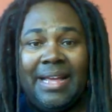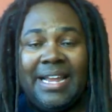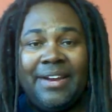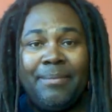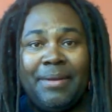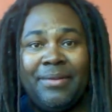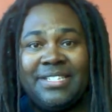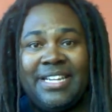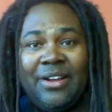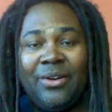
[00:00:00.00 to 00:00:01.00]
And then people
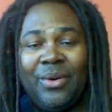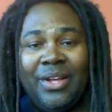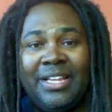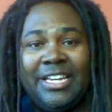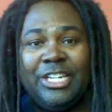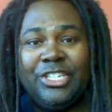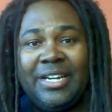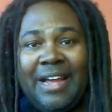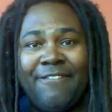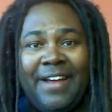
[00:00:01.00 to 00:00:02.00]
are saying, well, he
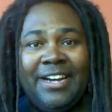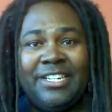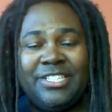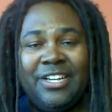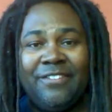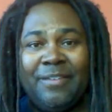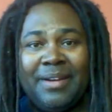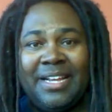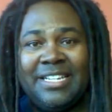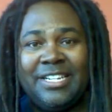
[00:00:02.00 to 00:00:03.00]
should not fight Anderson Silva
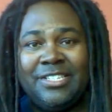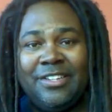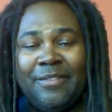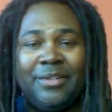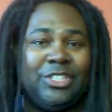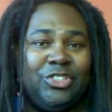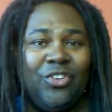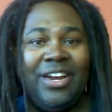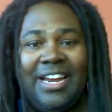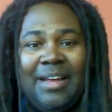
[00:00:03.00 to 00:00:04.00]
because Anderson Silva will
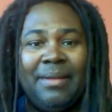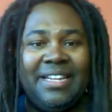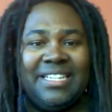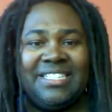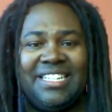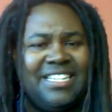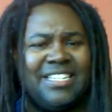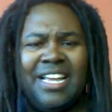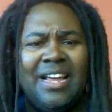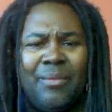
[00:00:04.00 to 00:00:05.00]
destroy him and this and
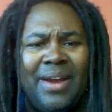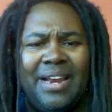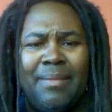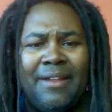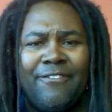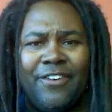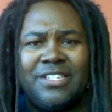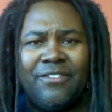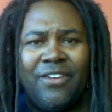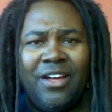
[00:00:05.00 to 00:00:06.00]
this. Wait a minute.
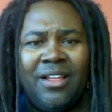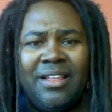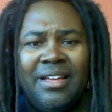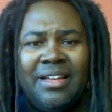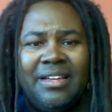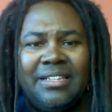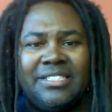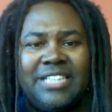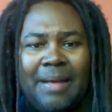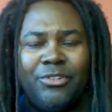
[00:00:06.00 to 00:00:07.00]
First of all,
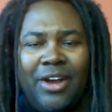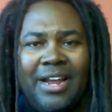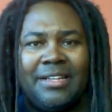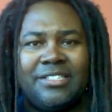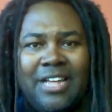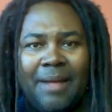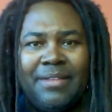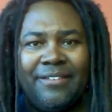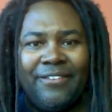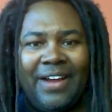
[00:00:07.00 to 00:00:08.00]
stop trying to
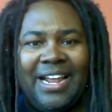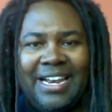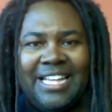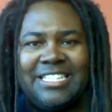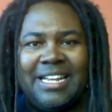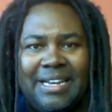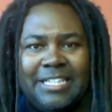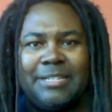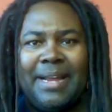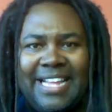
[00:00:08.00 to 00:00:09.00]
stop this fight and let's
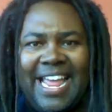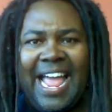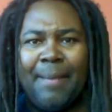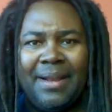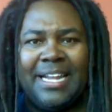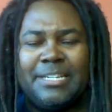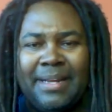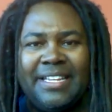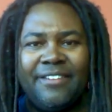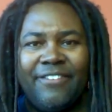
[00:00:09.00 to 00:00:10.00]
make it happen. Let's
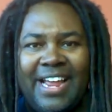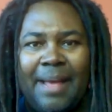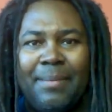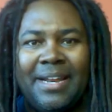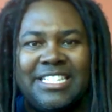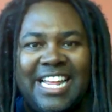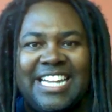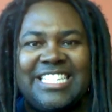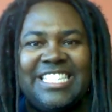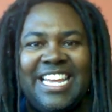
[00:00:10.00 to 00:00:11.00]
make this fight happen. Let's
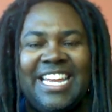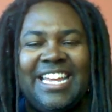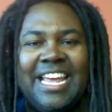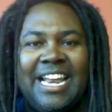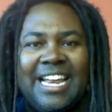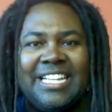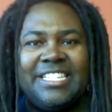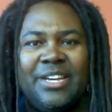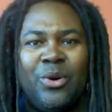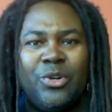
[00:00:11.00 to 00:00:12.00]
let it see.
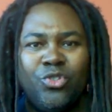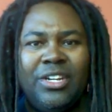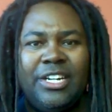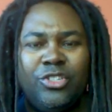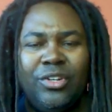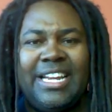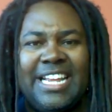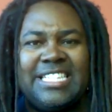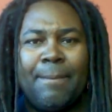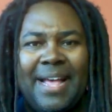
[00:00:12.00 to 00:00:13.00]
Let's see who's really truly
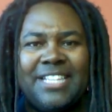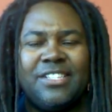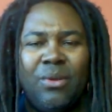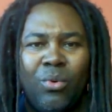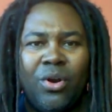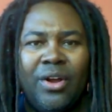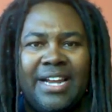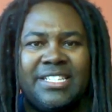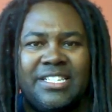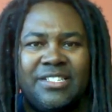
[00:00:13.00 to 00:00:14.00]
is the best in the world.
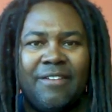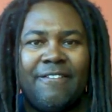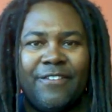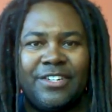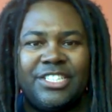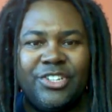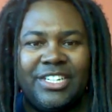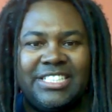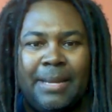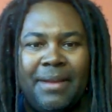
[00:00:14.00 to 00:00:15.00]
Anderson Silva versus
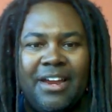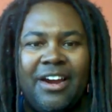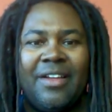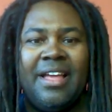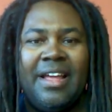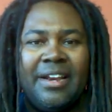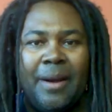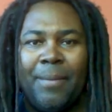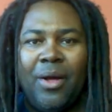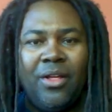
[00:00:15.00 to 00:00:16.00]
Georges St.Pierre.
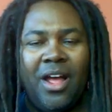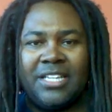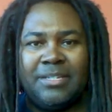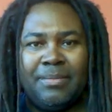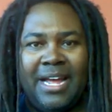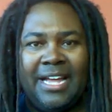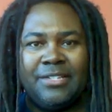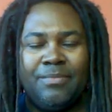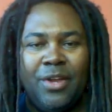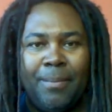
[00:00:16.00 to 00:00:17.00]
They're both awesome
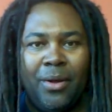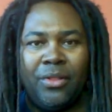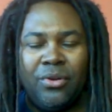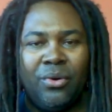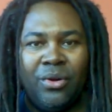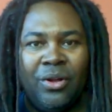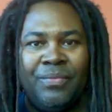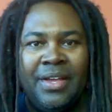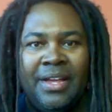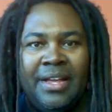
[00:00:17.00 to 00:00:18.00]
guys. They're both
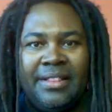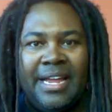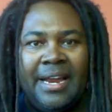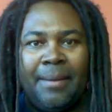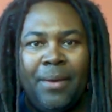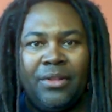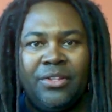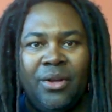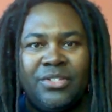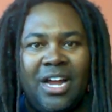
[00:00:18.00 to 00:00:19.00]
cool. They
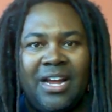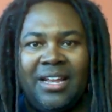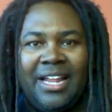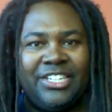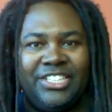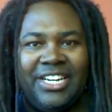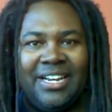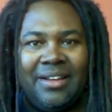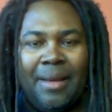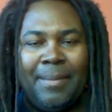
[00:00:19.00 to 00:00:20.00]
both don't talk a lot of
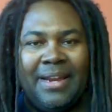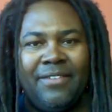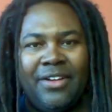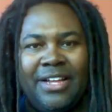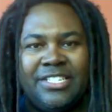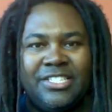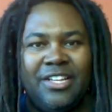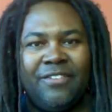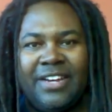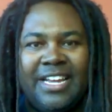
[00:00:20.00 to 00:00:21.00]
shit. I mean, even though Anderson
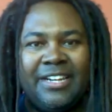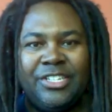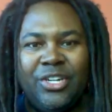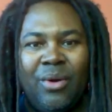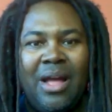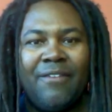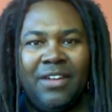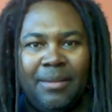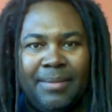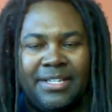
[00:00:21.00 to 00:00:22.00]
Silva can show off
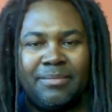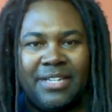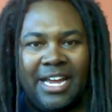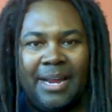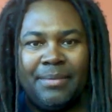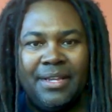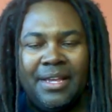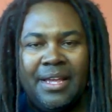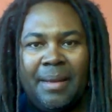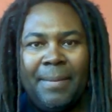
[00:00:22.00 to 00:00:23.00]
a little bit sometimes.
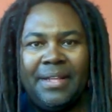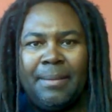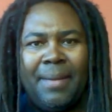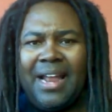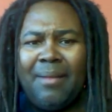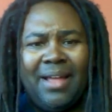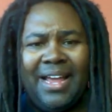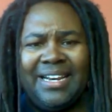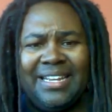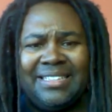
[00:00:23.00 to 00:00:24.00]
But the bottom
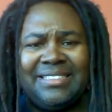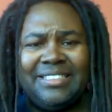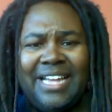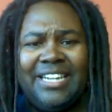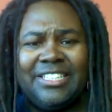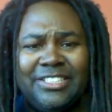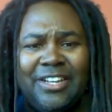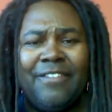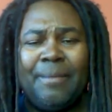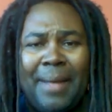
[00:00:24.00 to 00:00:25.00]
line is, Anderson
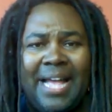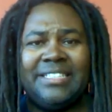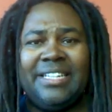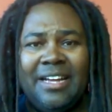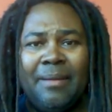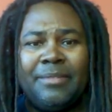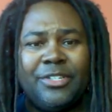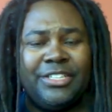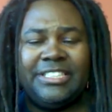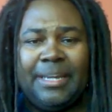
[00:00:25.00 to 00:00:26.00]
Silva backs it
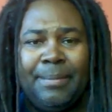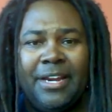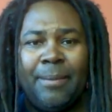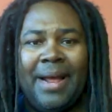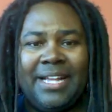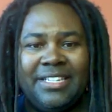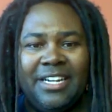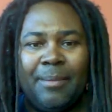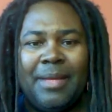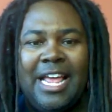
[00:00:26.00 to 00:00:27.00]
up, Georges St.Pierre backs
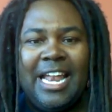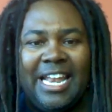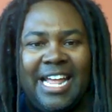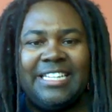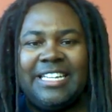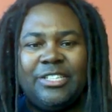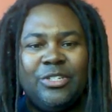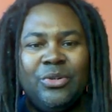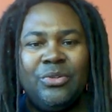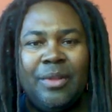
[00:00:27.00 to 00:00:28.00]
it up. Let
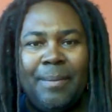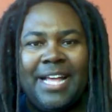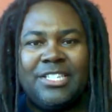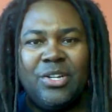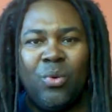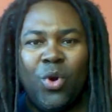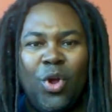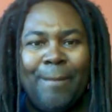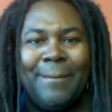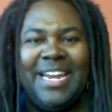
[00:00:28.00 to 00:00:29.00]
the best in the
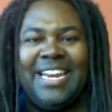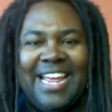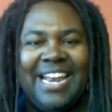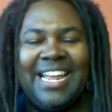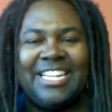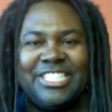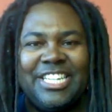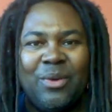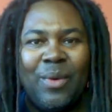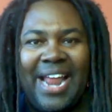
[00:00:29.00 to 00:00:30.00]
world meet, and let's
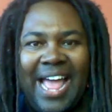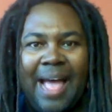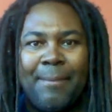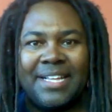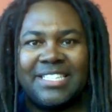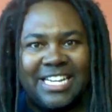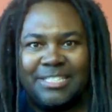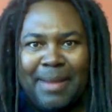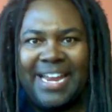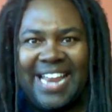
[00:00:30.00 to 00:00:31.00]
see what happens.
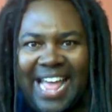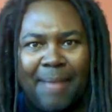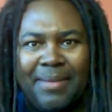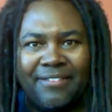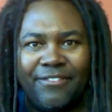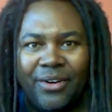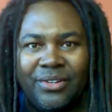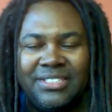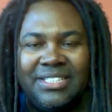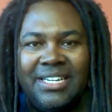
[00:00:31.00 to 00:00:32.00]
Let's make it happen,
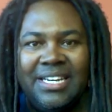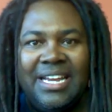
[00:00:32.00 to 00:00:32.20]
folks.